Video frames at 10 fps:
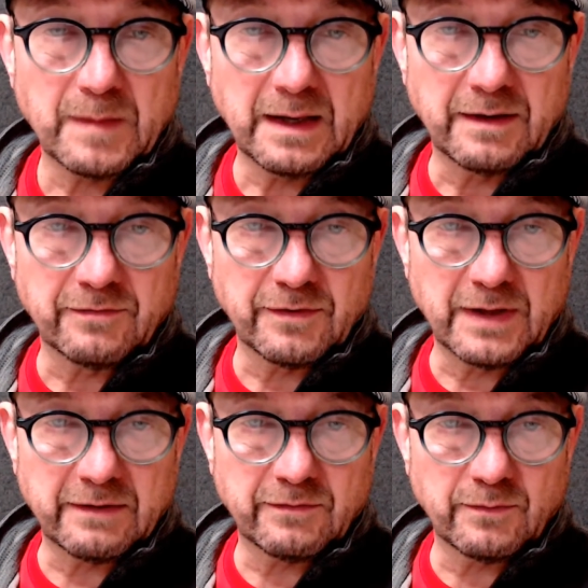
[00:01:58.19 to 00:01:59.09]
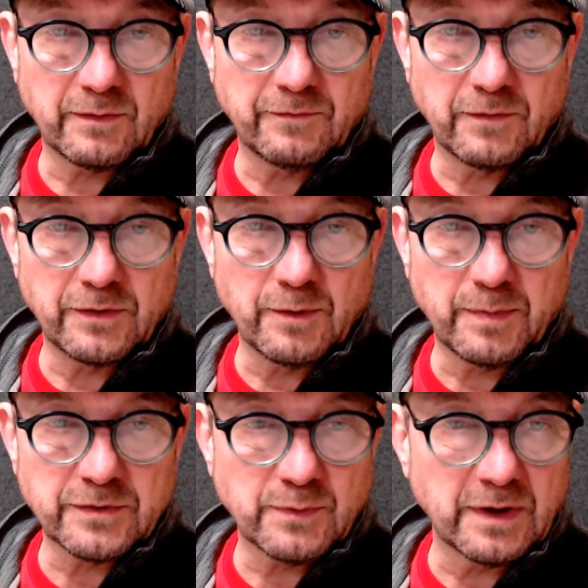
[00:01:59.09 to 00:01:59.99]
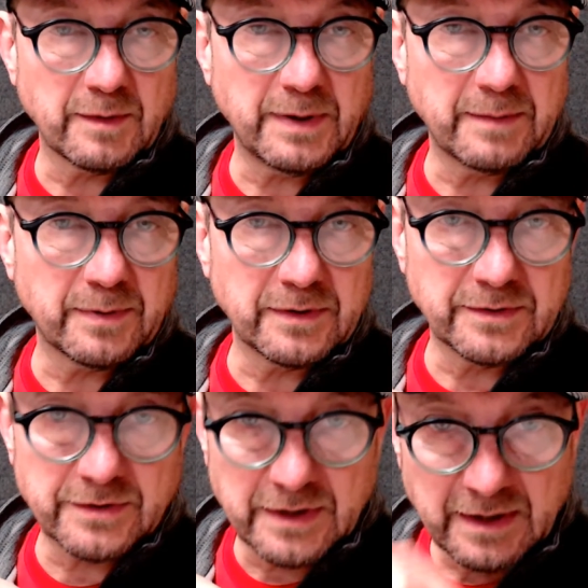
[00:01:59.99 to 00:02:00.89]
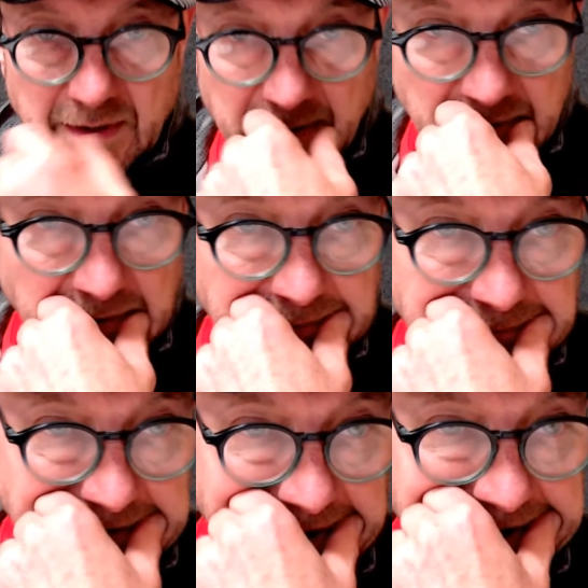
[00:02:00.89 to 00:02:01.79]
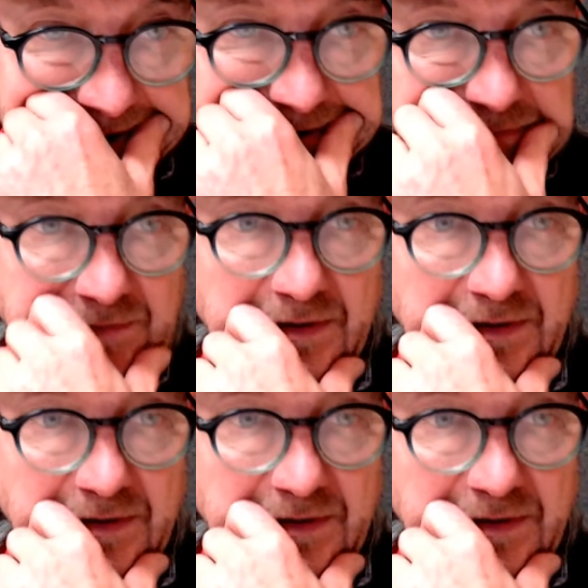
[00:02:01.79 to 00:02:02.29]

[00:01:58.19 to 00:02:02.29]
And so that's UPO is one of the papers. Then we have the